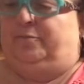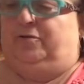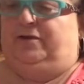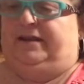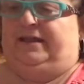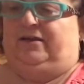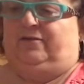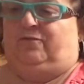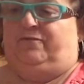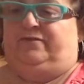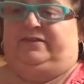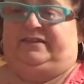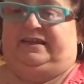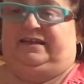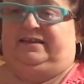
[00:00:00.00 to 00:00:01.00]
putting
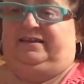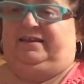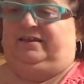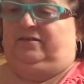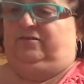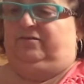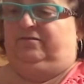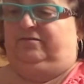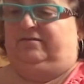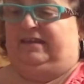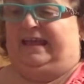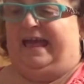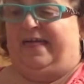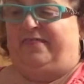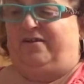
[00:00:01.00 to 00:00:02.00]
everything in
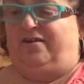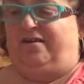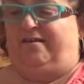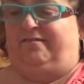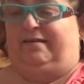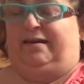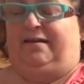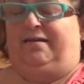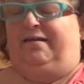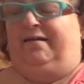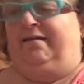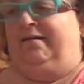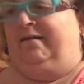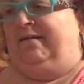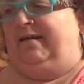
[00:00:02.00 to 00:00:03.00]
together and
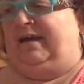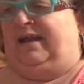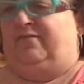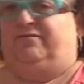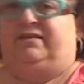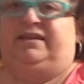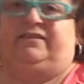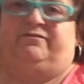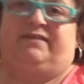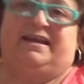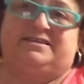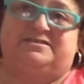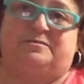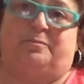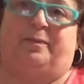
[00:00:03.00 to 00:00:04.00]
I gotta read the
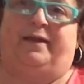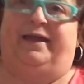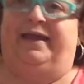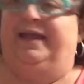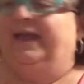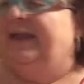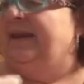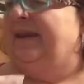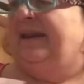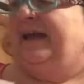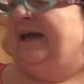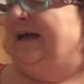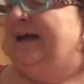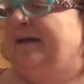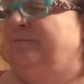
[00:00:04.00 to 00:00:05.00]
recipe and
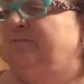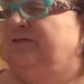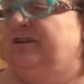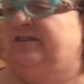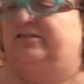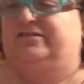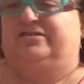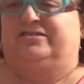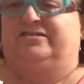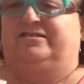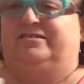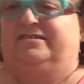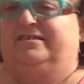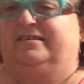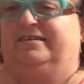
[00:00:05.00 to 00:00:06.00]
I, I'm just
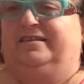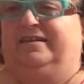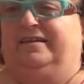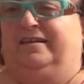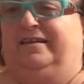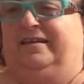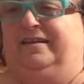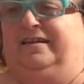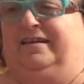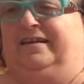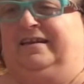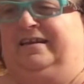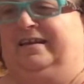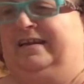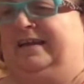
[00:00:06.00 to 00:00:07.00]

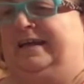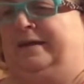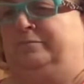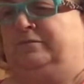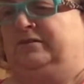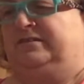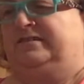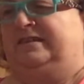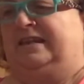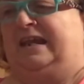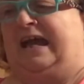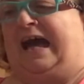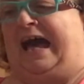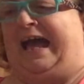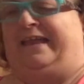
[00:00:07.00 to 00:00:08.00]
I'm just
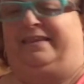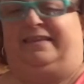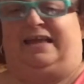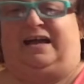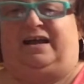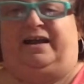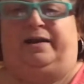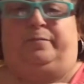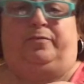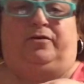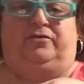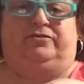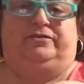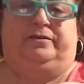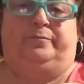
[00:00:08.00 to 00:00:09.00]
not that kind of
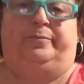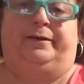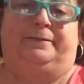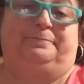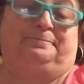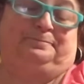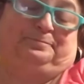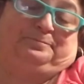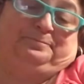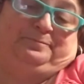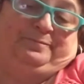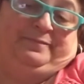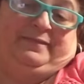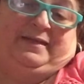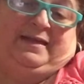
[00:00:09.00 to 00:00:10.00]
person. But
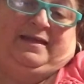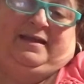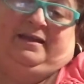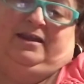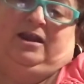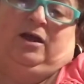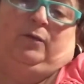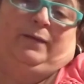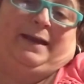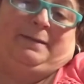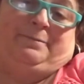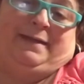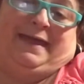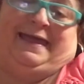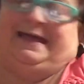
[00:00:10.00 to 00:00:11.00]
you know, when I
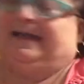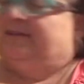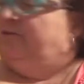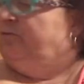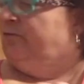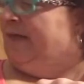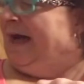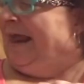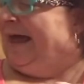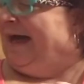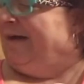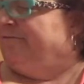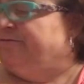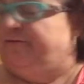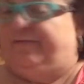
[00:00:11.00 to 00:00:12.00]
bake I do that. I
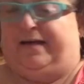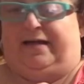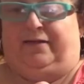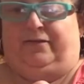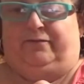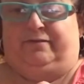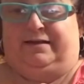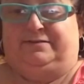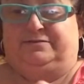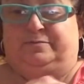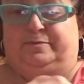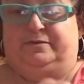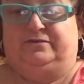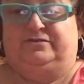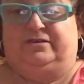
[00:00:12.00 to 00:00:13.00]
have to follow the
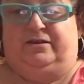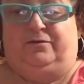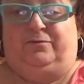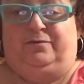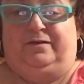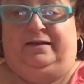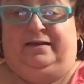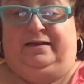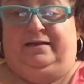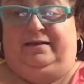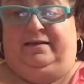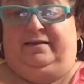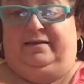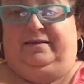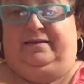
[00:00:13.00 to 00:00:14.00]
recipe, so
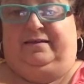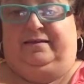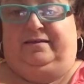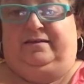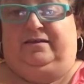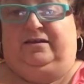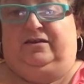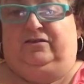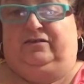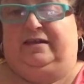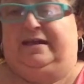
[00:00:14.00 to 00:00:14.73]
you know, you